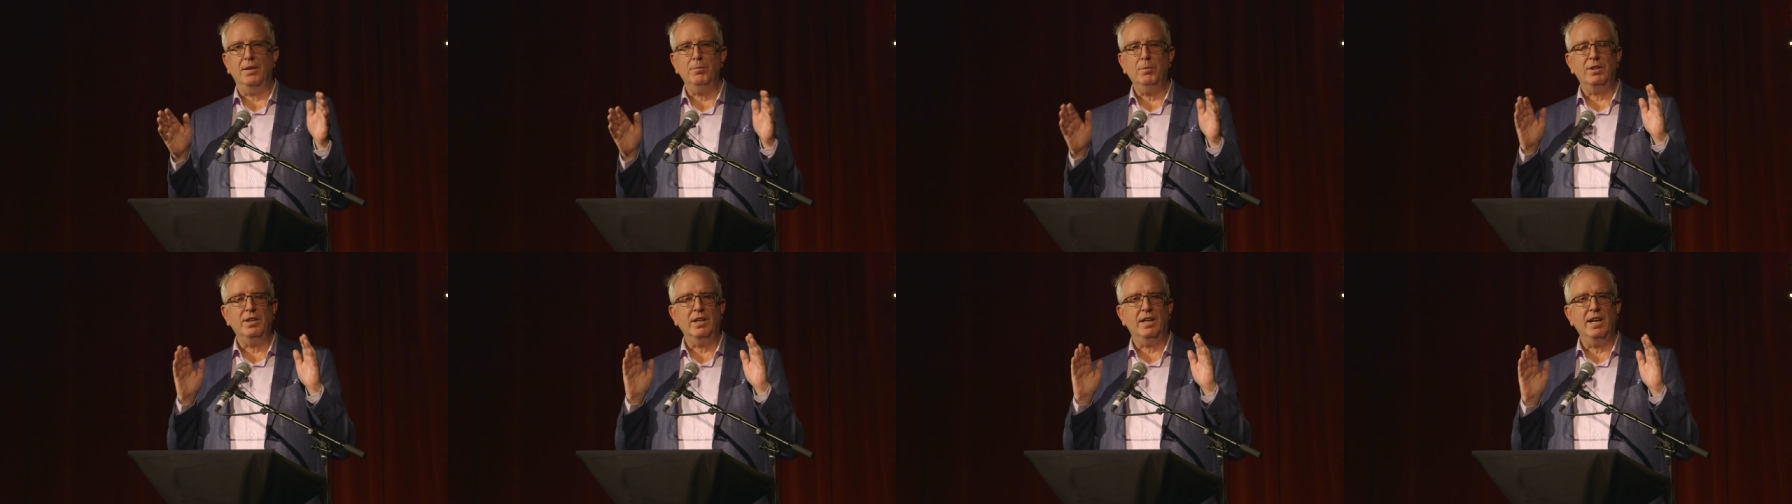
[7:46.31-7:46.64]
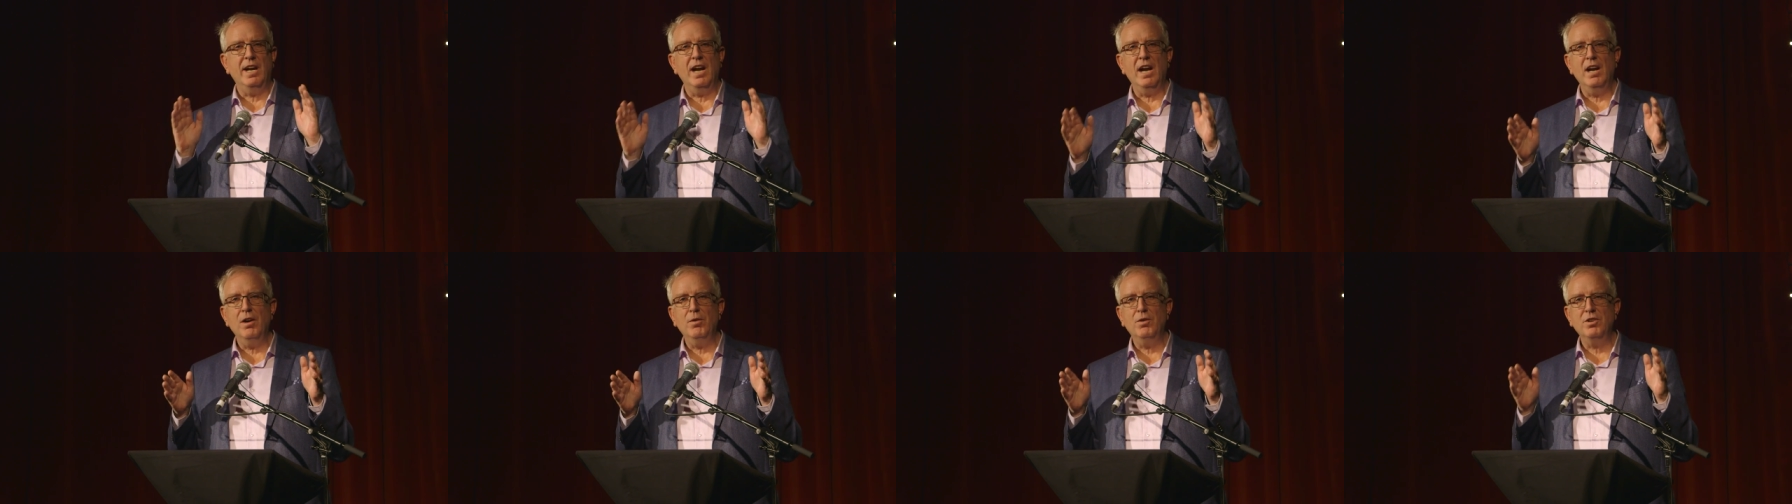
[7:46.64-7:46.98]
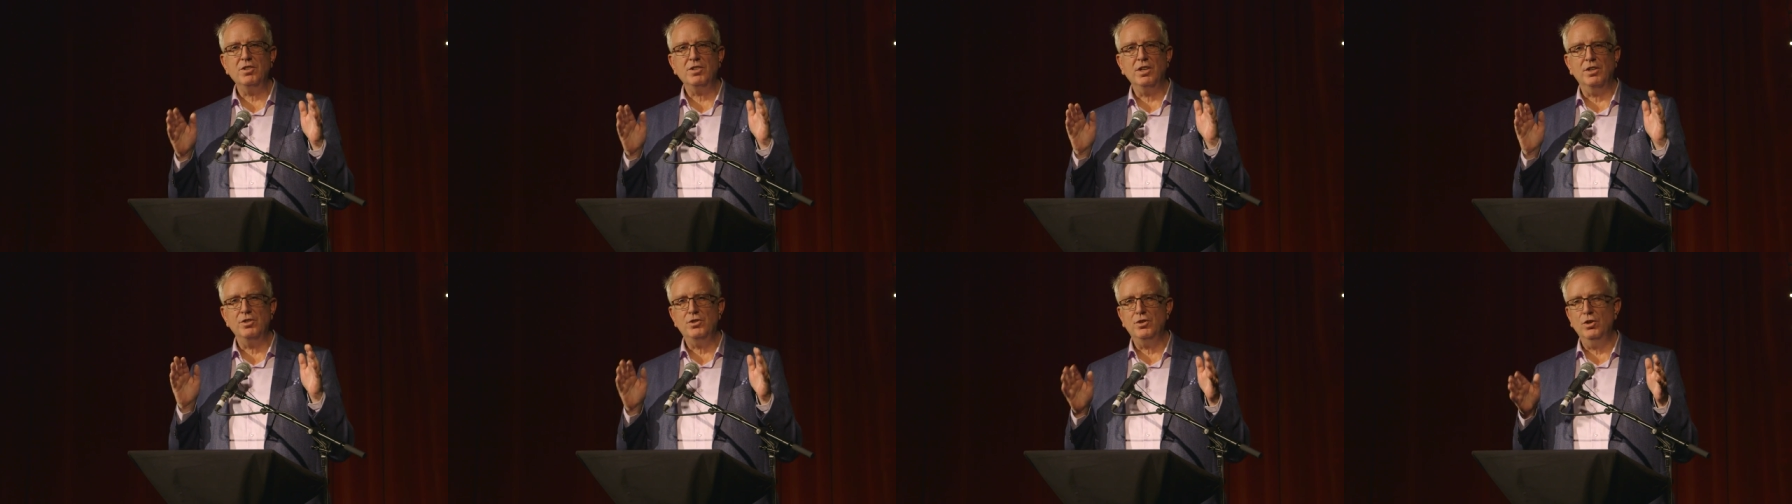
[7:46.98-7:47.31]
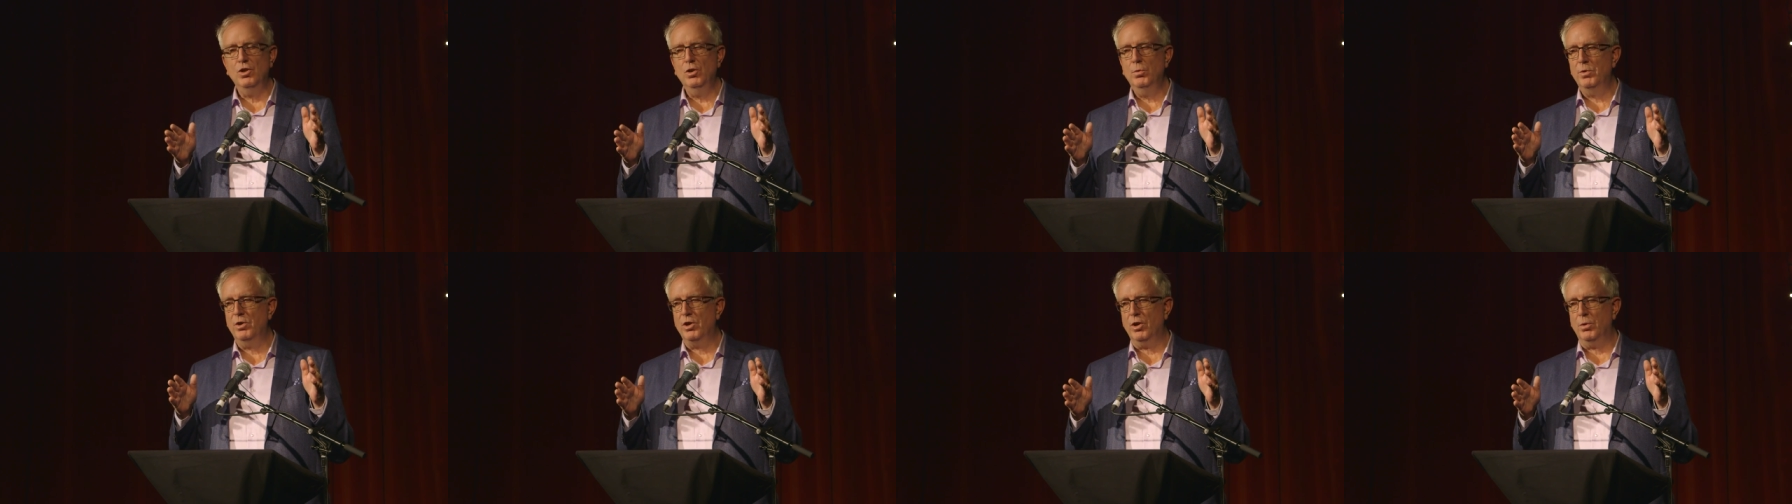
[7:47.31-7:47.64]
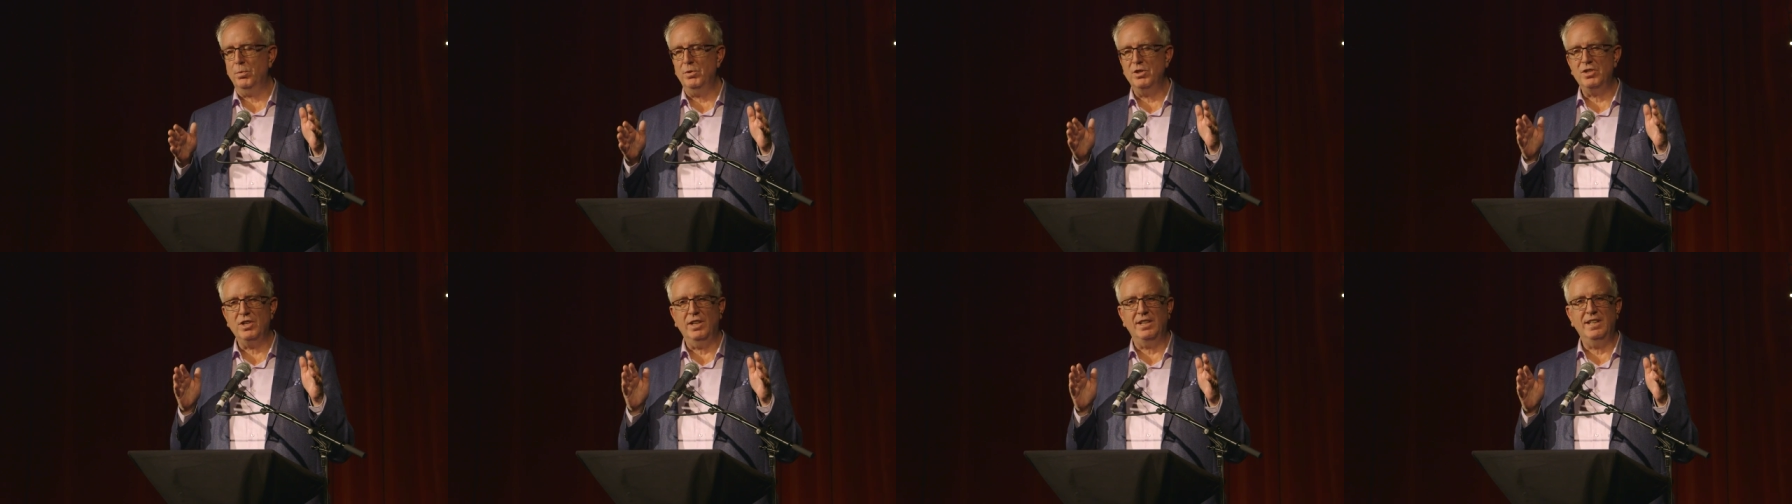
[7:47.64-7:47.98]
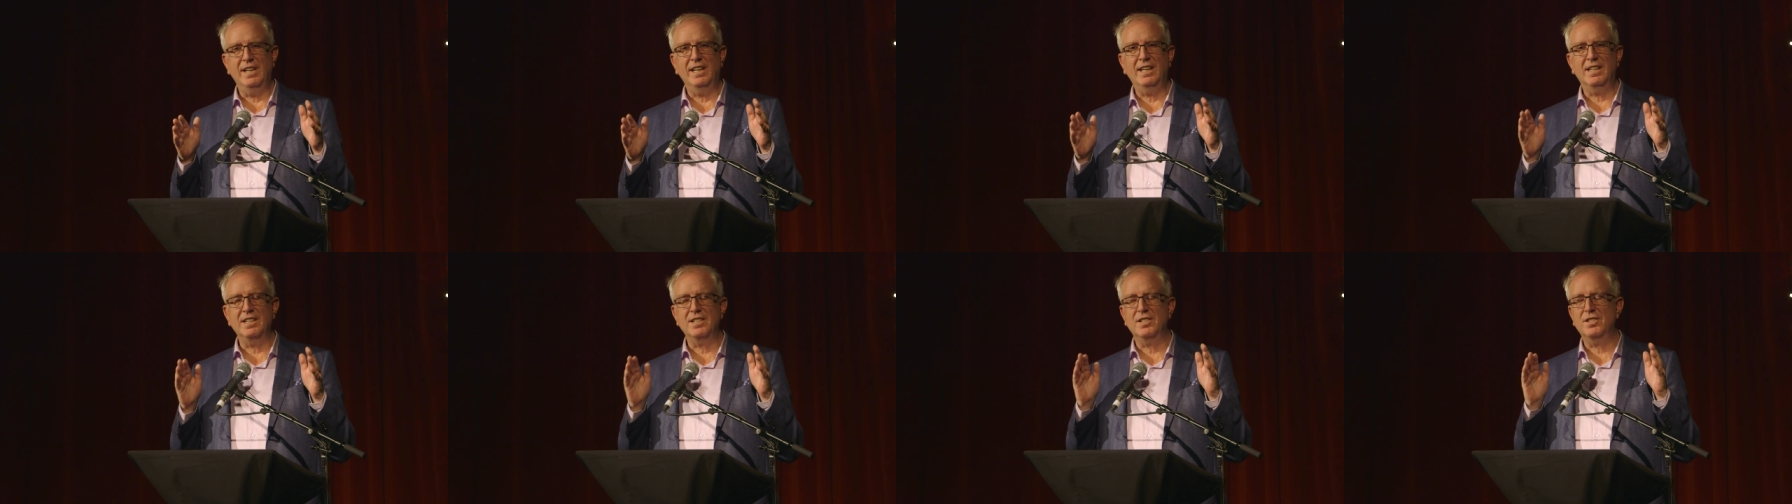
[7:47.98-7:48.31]
And what the carers are doing with her, which I
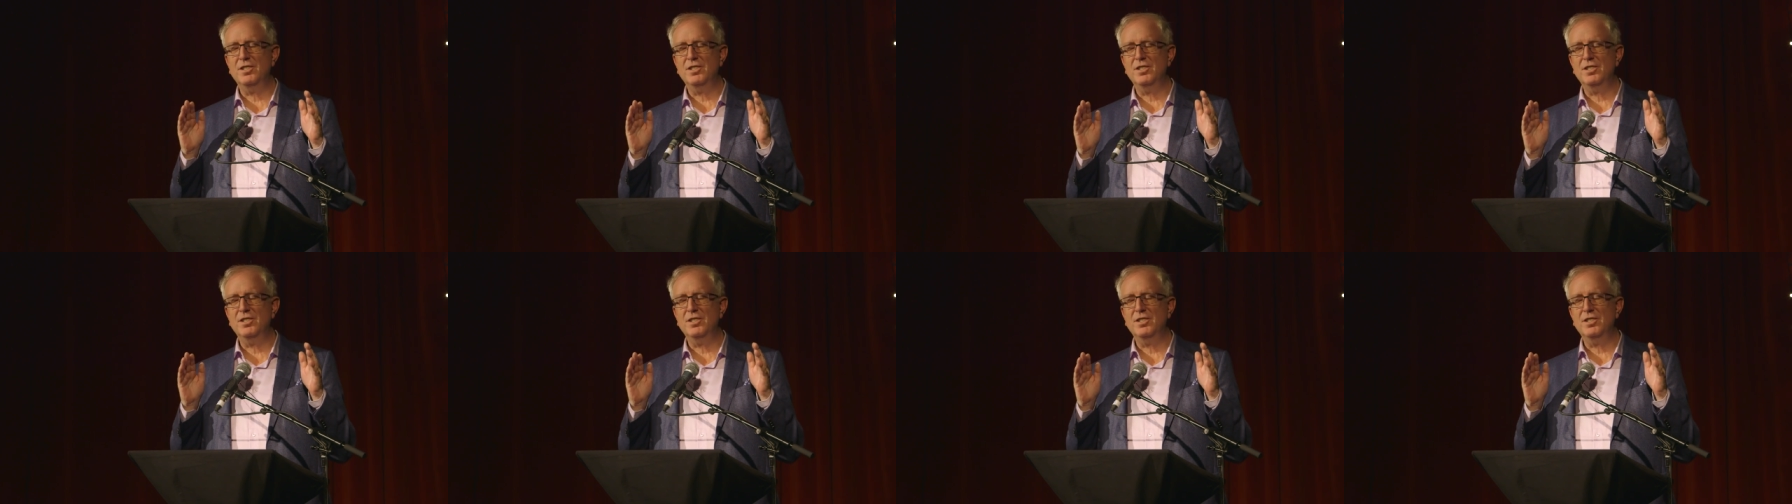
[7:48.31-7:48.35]
think